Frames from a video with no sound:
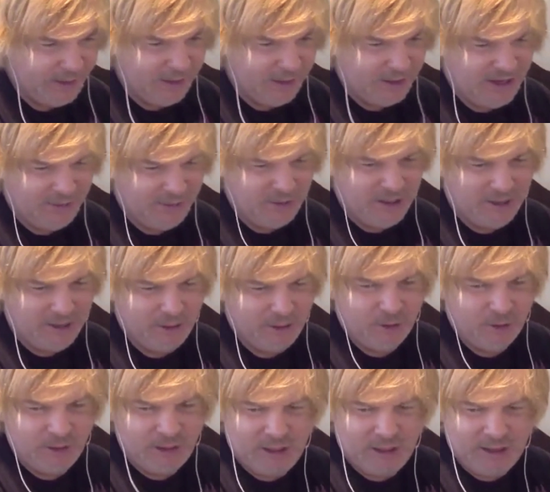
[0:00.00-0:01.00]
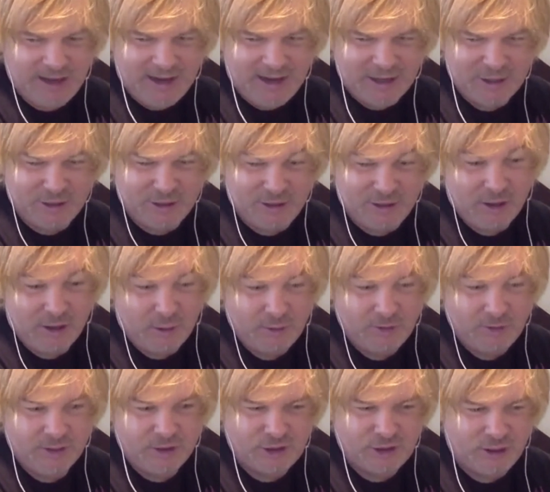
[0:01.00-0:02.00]
that the WWE actually
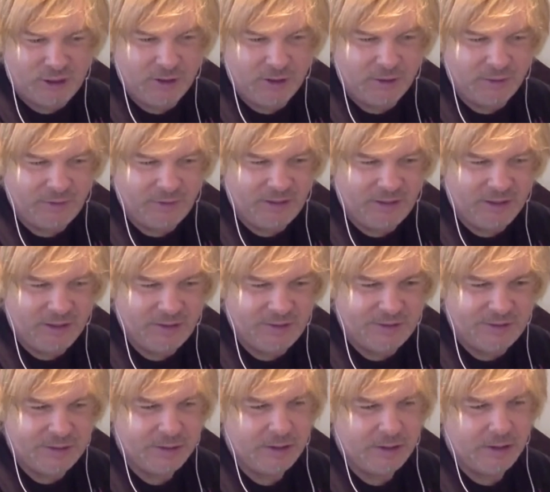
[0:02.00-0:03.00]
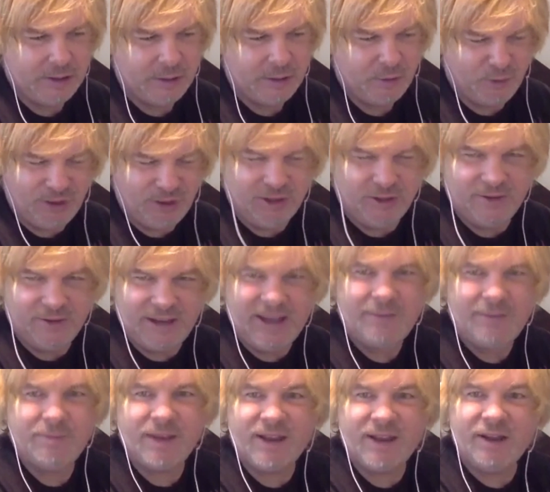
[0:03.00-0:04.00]
owns a chunk of his real
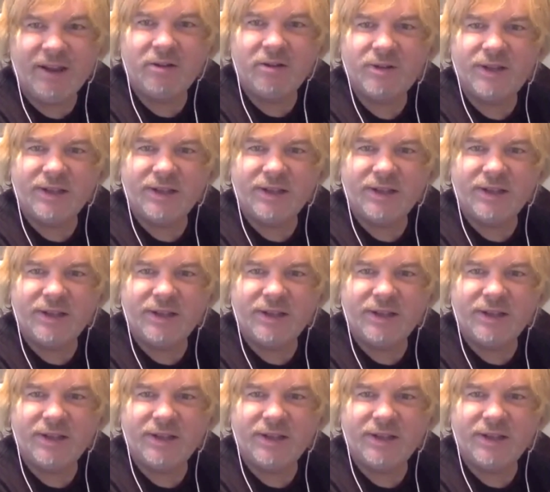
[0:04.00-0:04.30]
name now.